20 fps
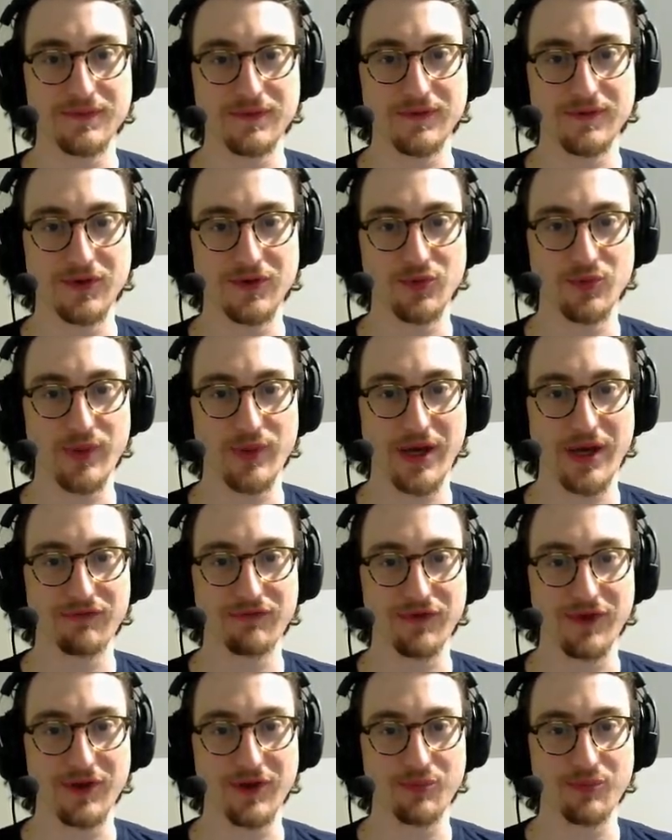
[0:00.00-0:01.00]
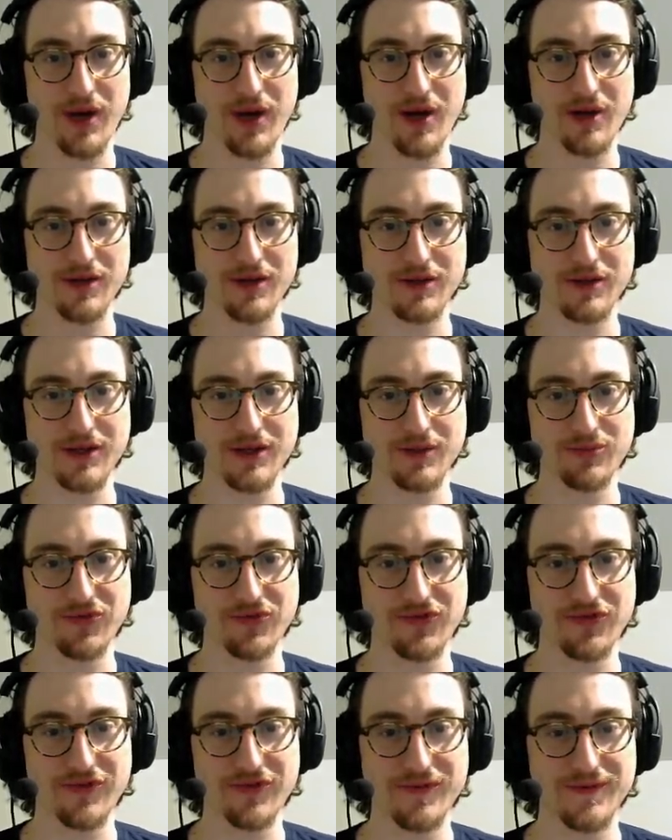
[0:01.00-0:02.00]
grip him back for the
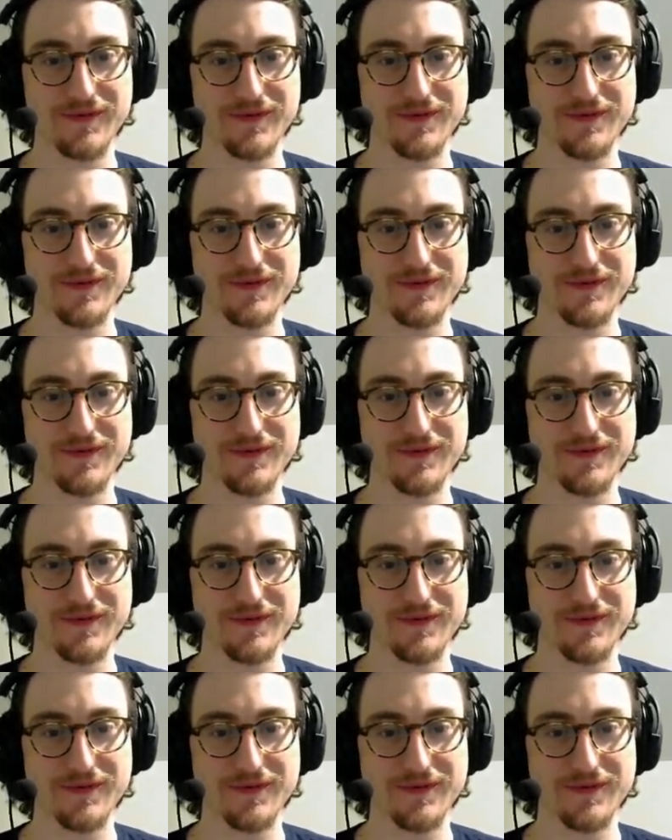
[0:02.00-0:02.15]
Apocalypse.